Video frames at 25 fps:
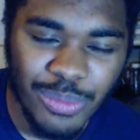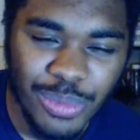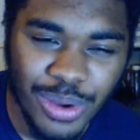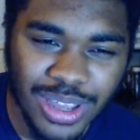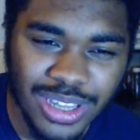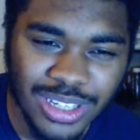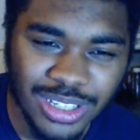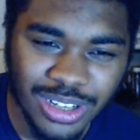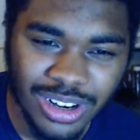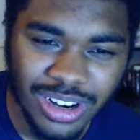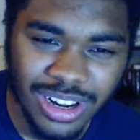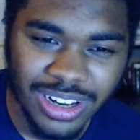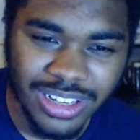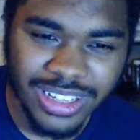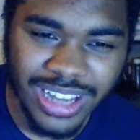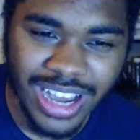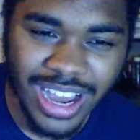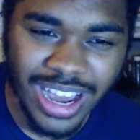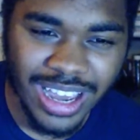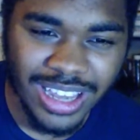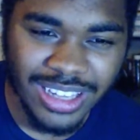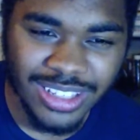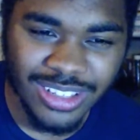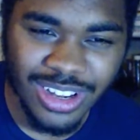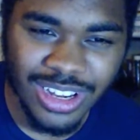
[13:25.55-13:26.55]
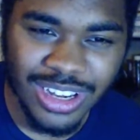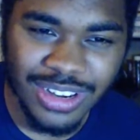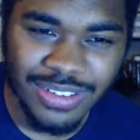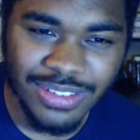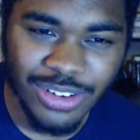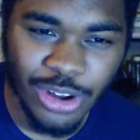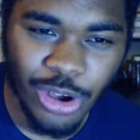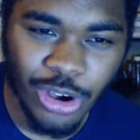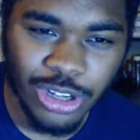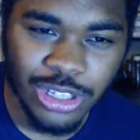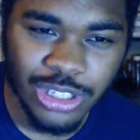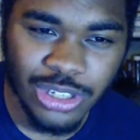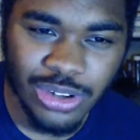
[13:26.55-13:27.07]
But he's gonna die. He's not even
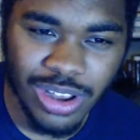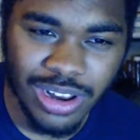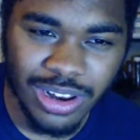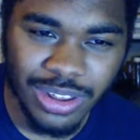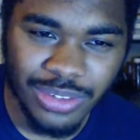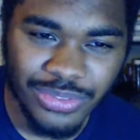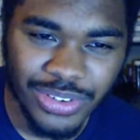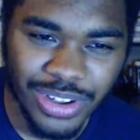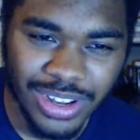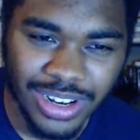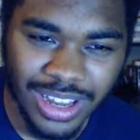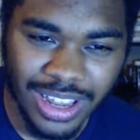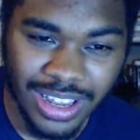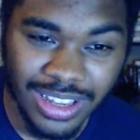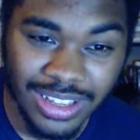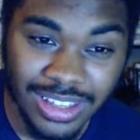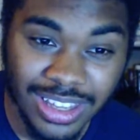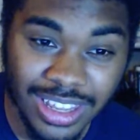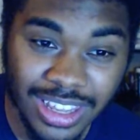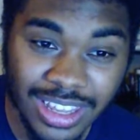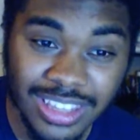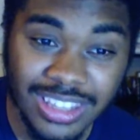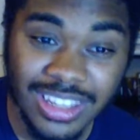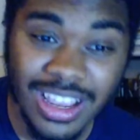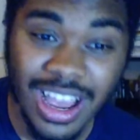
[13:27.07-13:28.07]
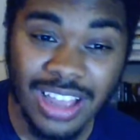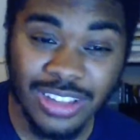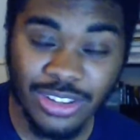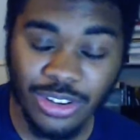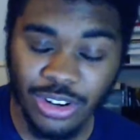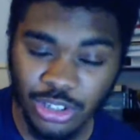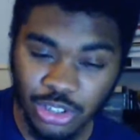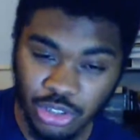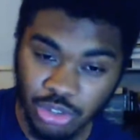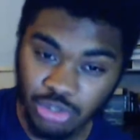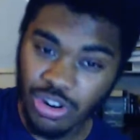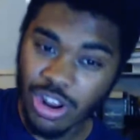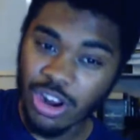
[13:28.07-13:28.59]
hooked to anything. Like this guy's
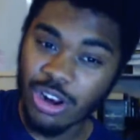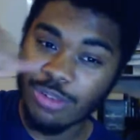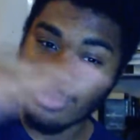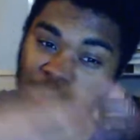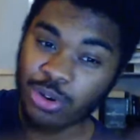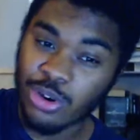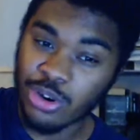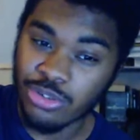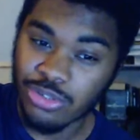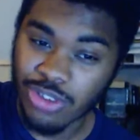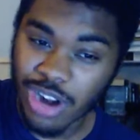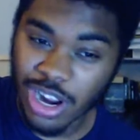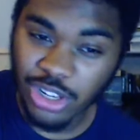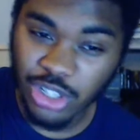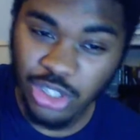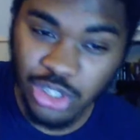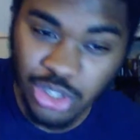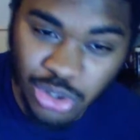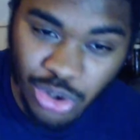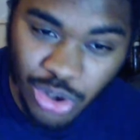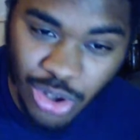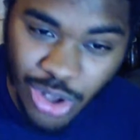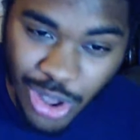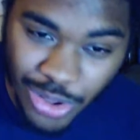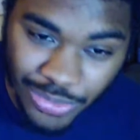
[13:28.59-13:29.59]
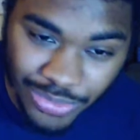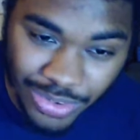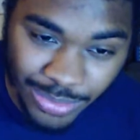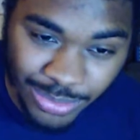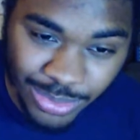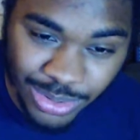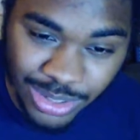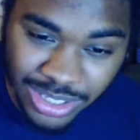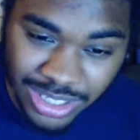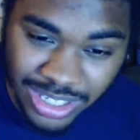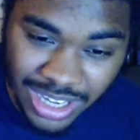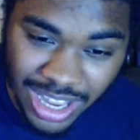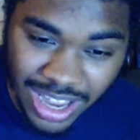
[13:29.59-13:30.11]
gonna straight up crash to Earth. I'm
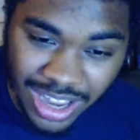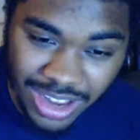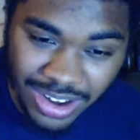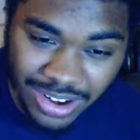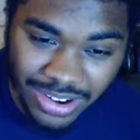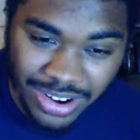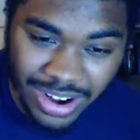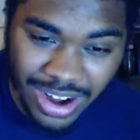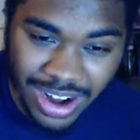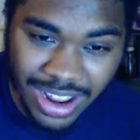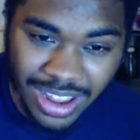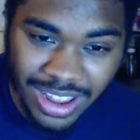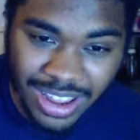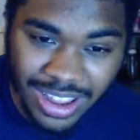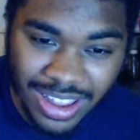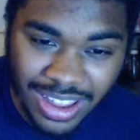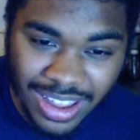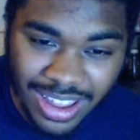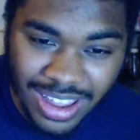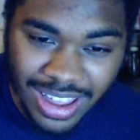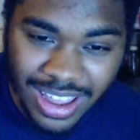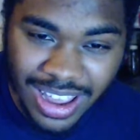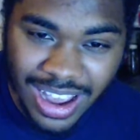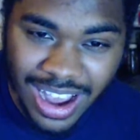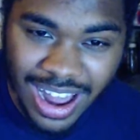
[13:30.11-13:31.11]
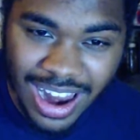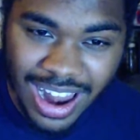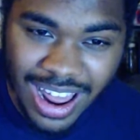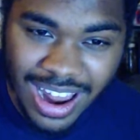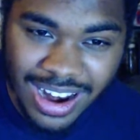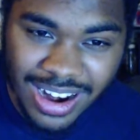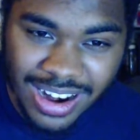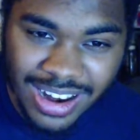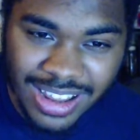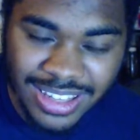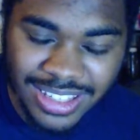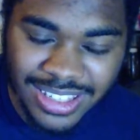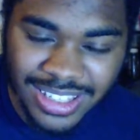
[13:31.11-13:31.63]
just saying, right? And
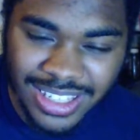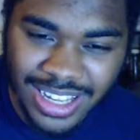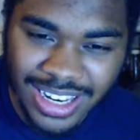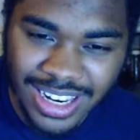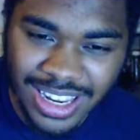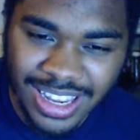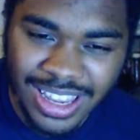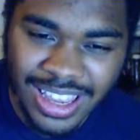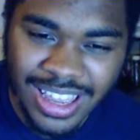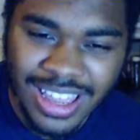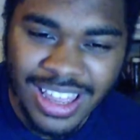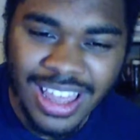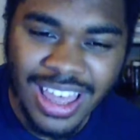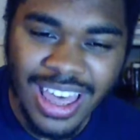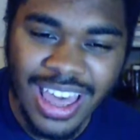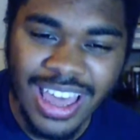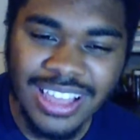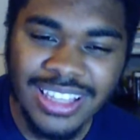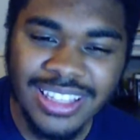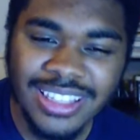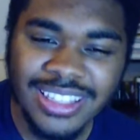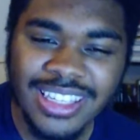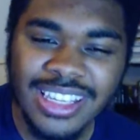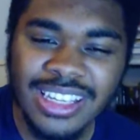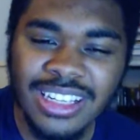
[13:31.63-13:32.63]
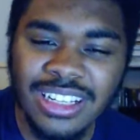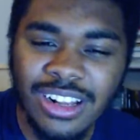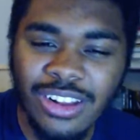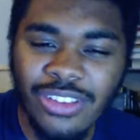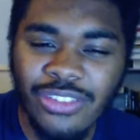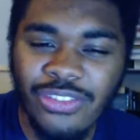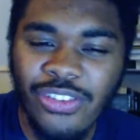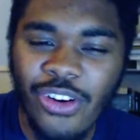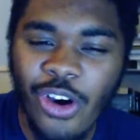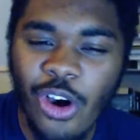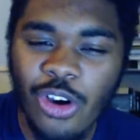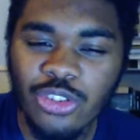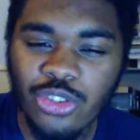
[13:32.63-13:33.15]
then the city. A single
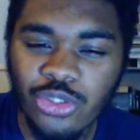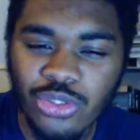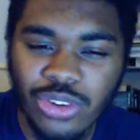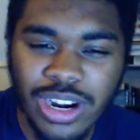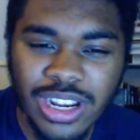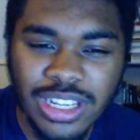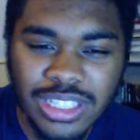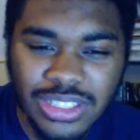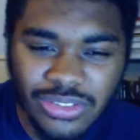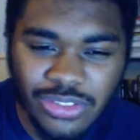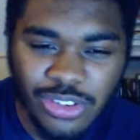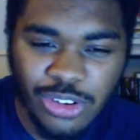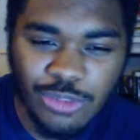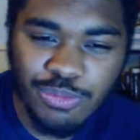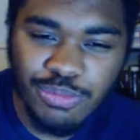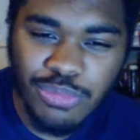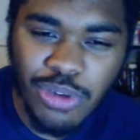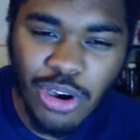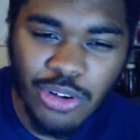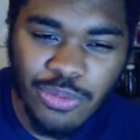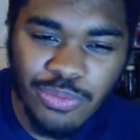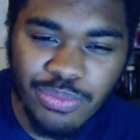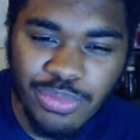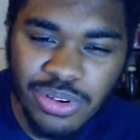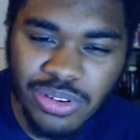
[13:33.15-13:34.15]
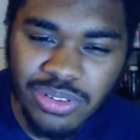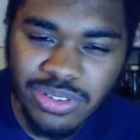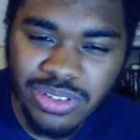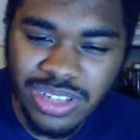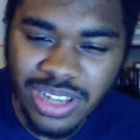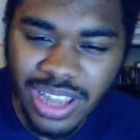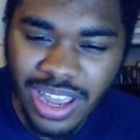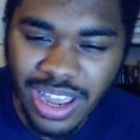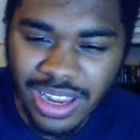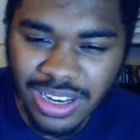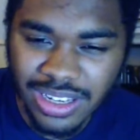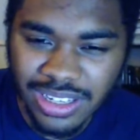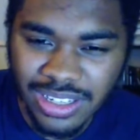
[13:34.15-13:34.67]
thought raced through Punpun's
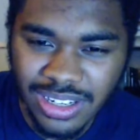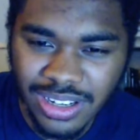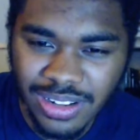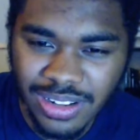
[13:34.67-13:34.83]
head.